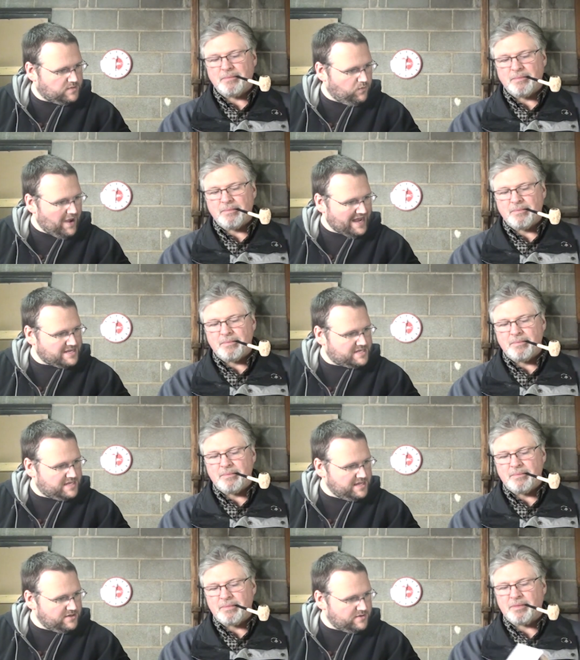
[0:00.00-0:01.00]
Speaker 1: wax
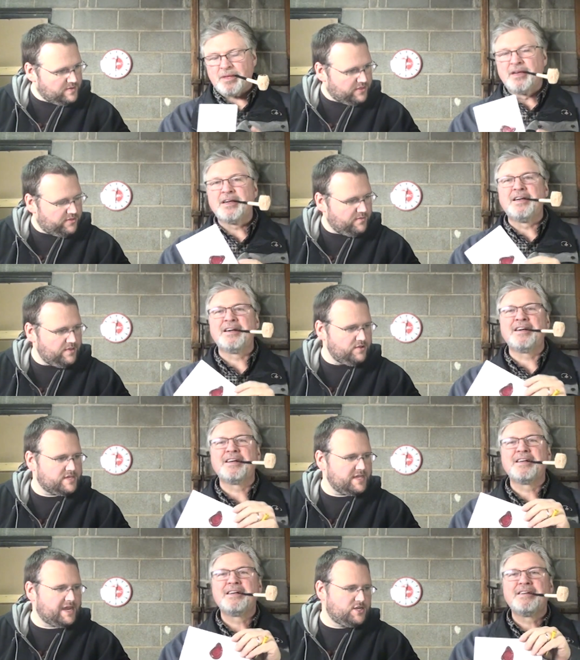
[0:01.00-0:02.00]
sealed with what
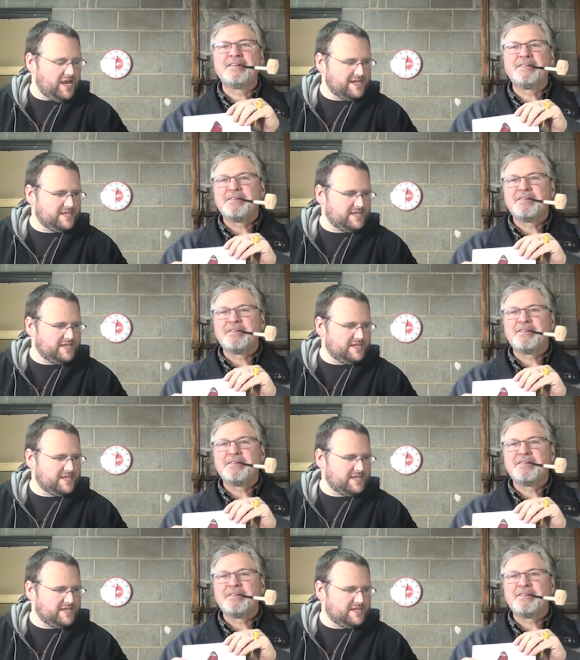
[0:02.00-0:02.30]
looks like a Jack